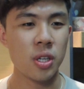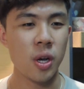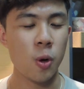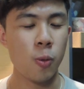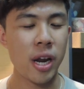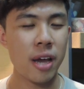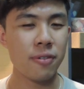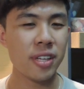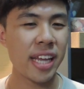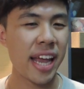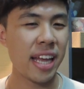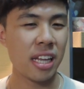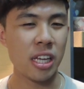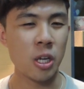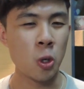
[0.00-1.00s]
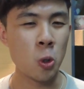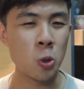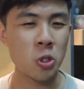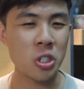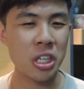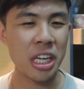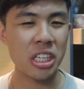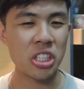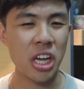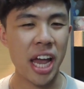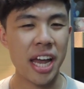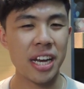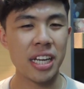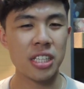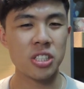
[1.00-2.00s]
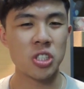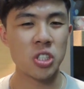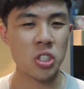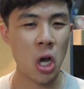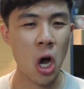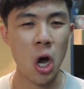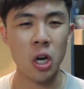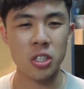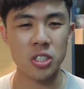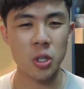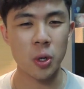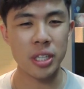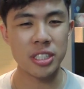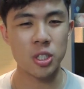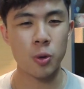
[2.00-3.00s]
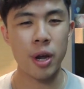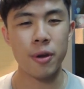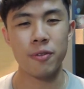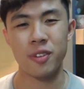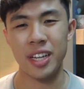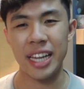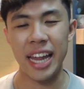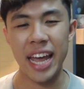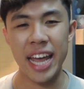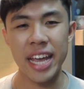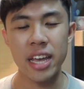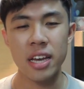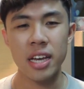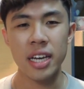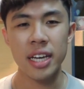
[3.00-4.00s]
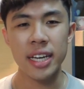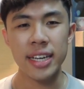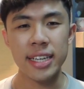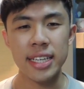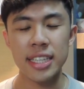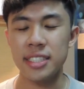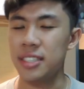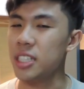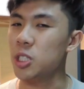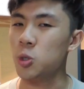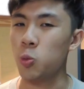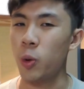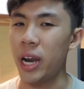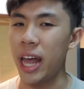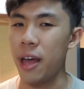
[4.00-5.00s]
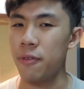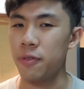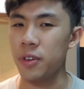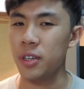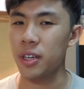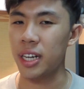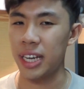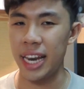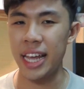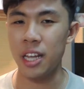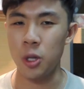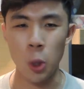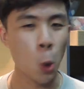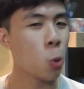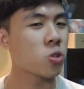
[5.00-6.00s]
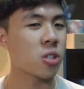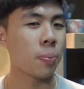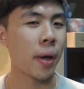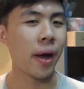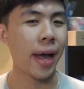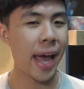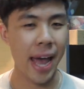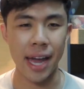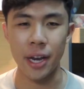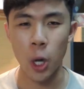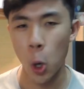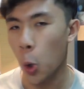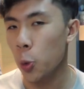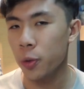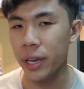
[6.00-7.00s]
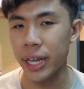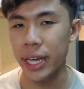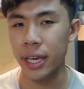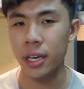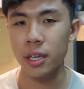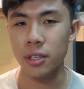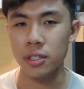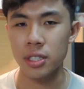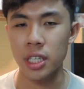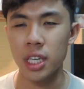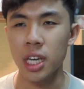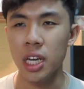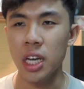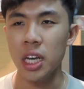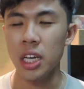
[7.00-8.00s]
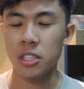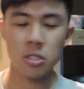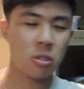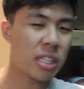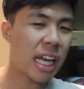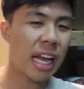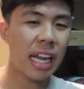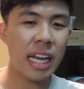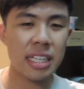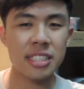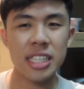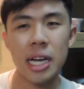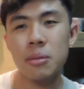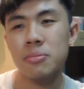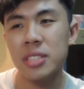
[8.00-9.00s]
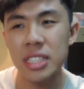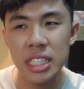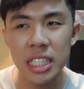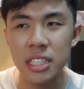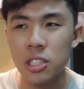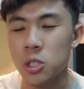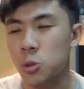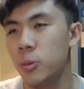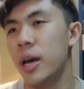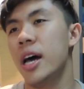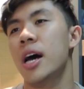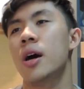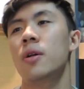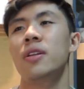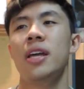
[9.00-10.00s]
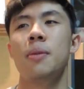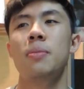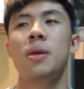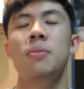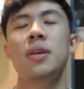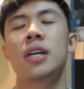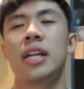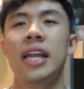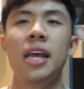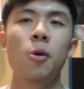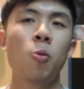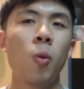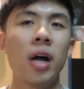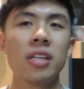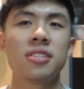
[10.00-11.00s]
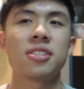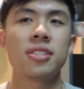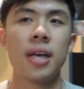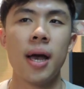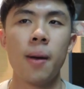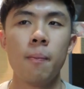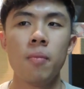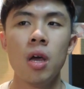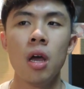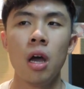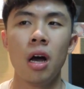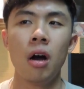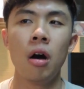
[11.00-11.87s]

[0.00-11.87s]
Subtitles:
Whatever that hallucination Hannah talks or interacts with Clay, it's just whatever Clay knows about Hannah only, you see. So there are like some scenes as well, like maybe Clay wants some